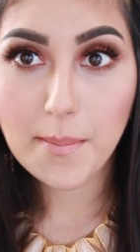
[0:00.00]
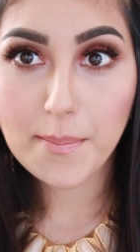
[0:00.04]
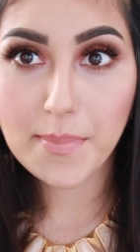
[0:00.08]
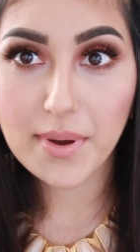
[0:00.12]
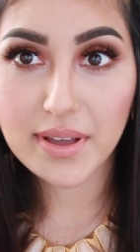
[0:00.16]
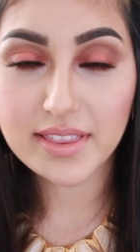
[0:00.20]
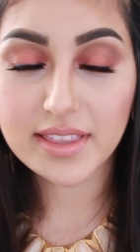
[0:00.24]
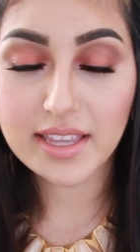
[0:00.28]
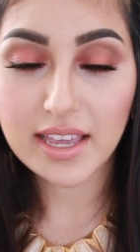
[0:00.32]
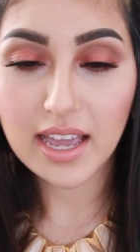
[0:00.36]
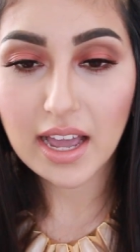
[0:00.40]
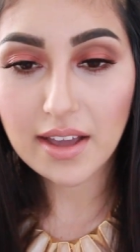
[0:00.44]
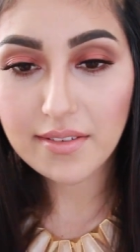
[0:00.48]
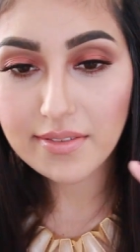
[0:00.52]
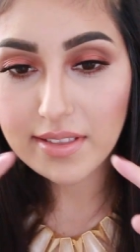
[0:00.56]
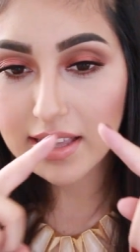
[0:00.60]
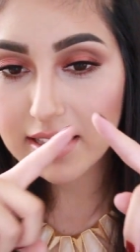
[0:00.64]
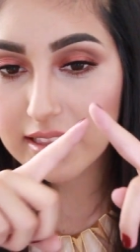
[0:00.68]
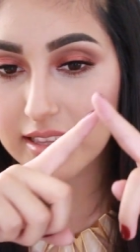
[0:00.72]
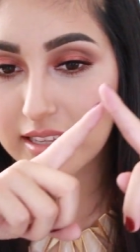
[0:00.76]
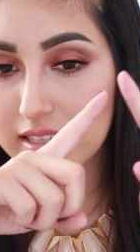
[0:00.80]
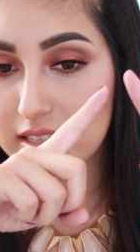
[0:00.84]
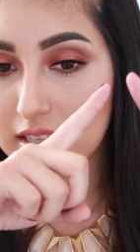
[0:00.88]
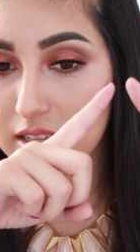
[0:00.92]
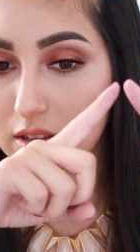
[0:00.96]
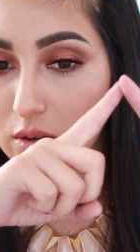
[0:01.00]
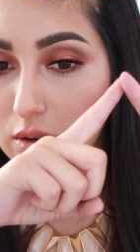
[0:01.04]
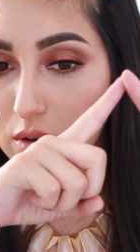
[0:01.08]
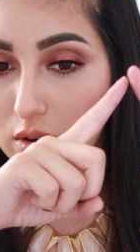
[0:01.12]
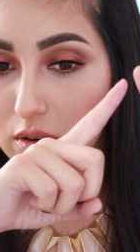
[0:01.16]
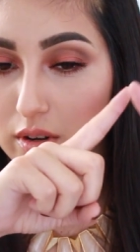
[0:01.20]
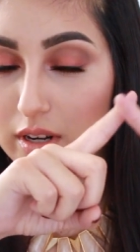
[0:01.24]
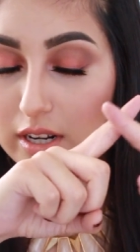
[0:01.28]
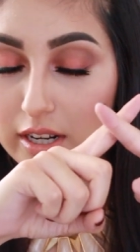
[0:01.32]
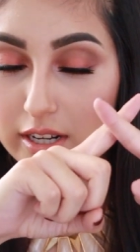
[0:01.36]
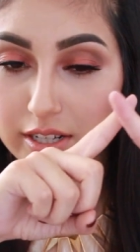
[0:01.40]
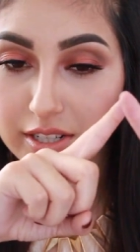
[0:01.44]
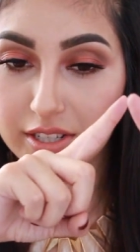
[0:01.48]
but they have like this little
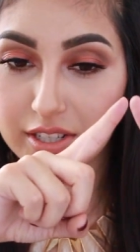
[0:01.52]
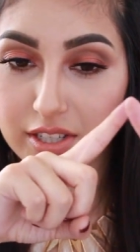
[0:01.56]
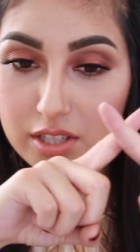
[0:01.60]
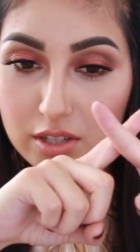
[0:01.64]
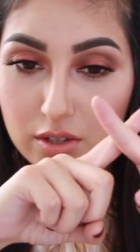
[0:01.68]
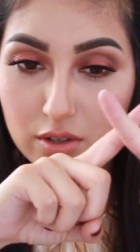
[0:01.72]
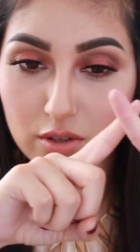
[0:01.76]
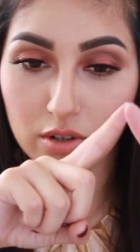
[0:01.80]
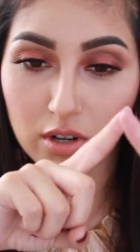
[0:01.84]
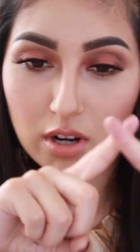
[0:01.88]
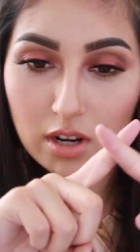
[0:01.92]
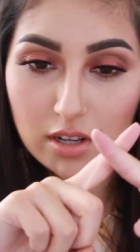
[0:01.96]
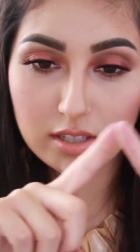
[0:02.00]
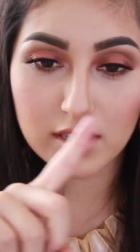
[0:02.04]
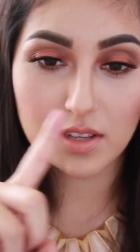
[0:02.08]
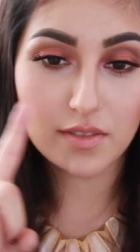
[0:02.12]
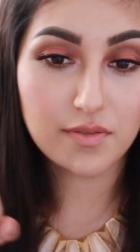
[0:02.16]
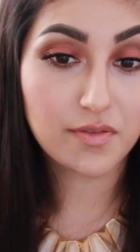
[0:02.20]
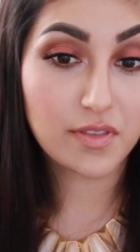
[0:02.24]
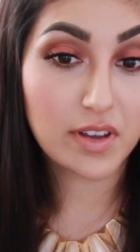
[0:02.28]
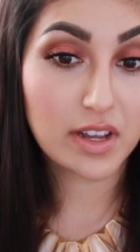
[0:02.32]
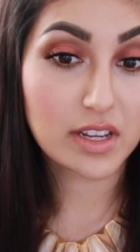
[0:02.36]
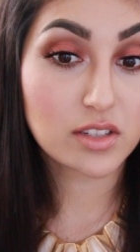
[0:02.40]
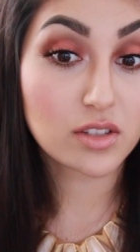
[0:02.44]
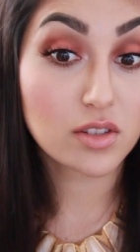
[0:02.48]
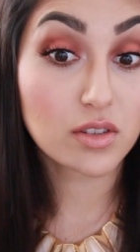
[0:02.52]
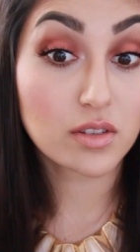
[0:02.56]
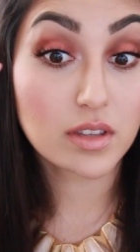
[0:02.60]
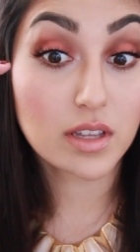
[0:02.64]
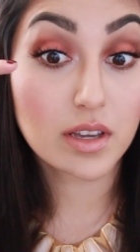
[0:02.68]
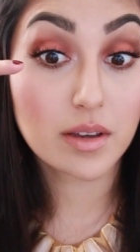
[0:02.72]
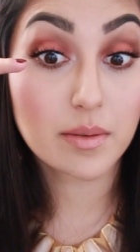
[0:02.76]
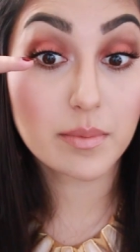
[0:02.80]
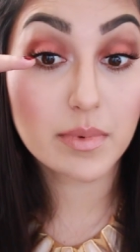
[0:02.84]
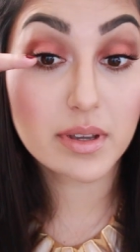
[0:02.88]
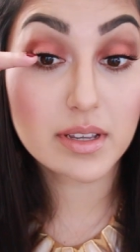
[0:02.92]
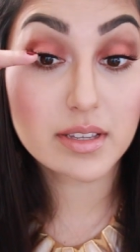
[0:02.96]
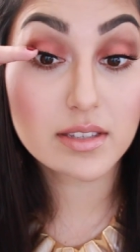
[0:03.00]
crisscross effect to them.